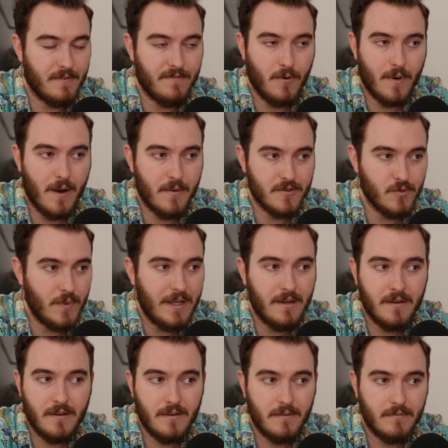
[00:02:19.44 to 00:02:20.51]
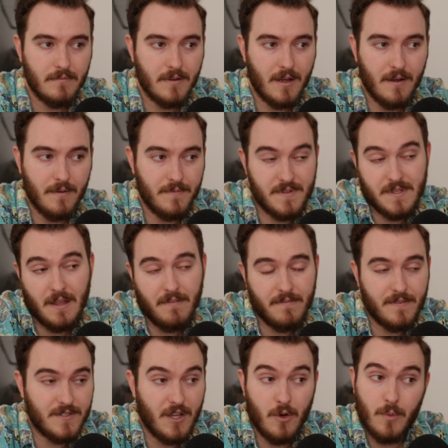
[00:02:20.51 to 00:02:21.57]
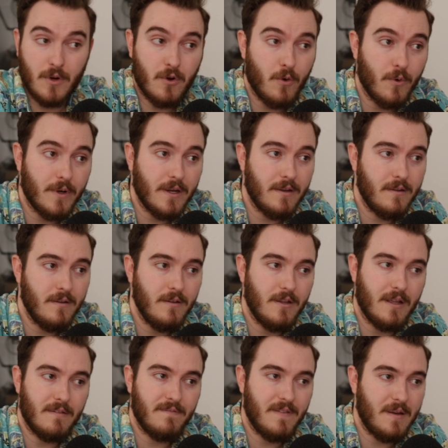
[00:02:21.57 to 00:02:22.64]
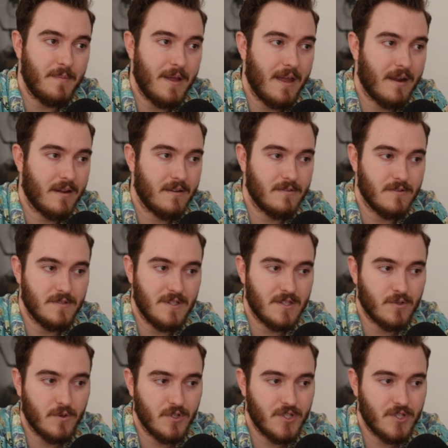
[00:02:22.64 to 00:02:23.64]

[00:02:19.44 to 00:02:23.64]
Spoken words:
4 hours a week of stuff. It's all recorded. You get feedback, there's Discord